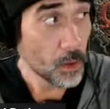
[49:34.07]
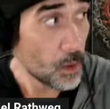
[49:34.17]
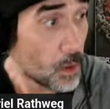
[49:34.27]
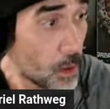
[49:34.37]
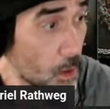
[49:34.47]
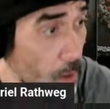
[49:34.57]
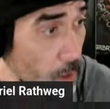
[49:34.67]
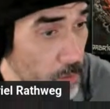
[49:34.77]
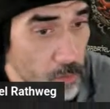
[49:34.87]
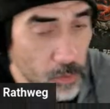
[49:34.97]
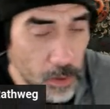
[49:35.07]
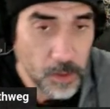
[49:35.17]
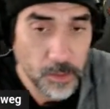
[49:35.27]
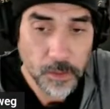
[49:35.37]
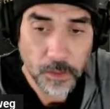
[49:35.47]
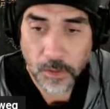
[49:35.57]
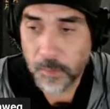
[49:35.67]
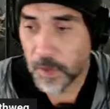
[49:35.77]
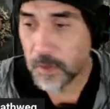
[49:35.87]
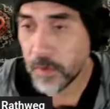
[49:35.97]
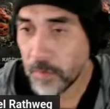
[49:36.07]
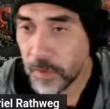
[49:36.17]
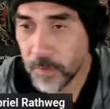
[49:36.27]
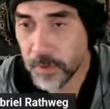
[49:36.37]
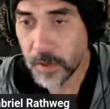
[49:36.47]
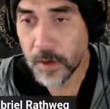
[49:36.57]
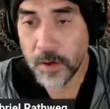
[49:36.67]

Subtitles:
All right. Well, how many do we have left here?